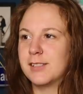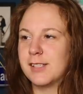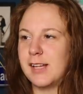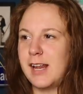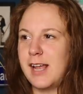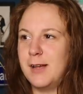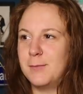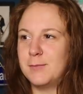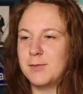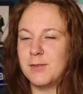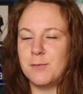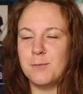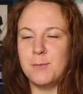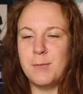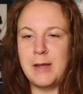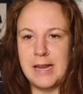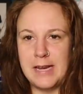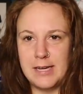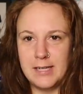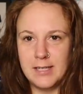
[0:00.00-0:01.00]
slabs of
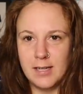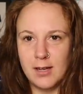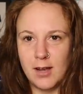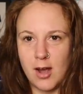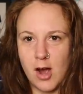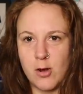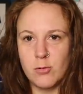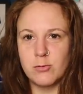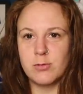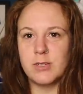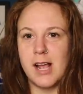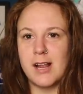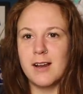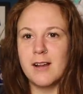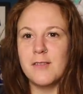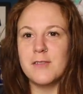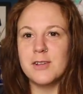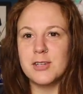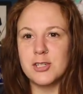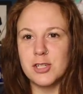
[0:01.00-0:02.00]
meat on
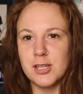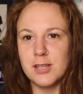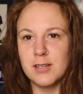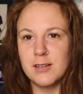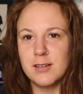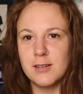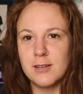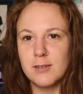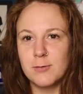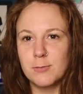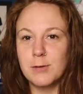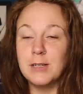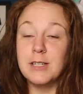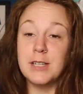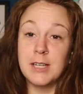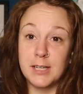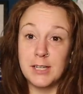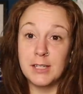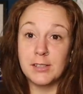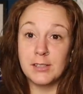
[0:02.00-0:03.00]
television?
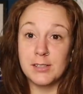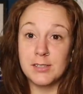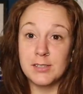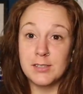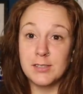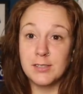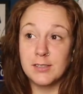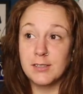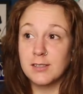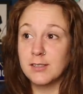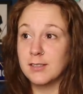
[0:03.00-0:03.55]
Ridiculous.